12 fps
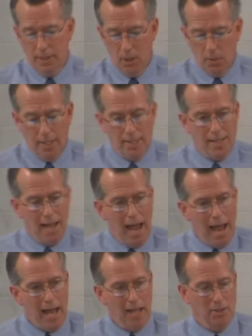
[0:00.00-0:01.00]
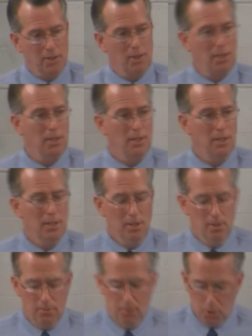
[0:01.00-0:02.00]
you need to ask
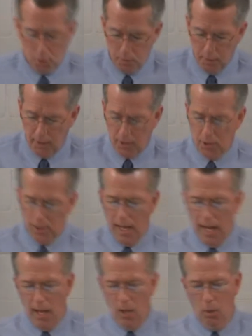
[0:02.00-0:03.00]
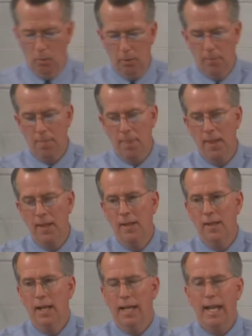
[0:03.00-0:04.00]
for the Spirit's help.
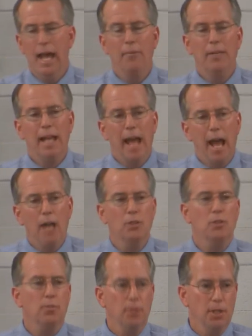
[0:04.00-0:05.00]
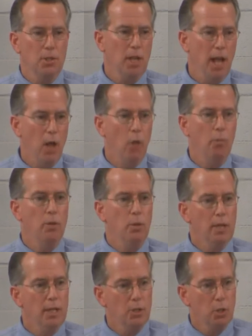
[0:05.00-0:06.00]
And having asked for his help, you
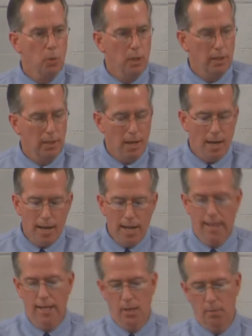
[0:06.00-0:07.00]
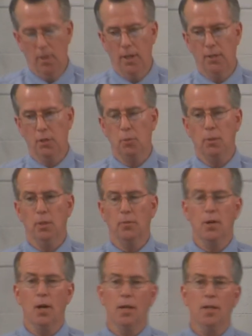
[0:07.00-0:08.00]
need to rely upon the Spirit
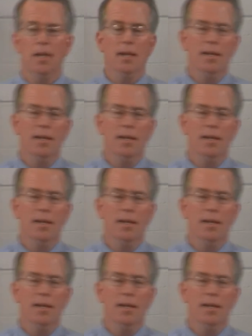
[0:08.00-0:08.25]
of God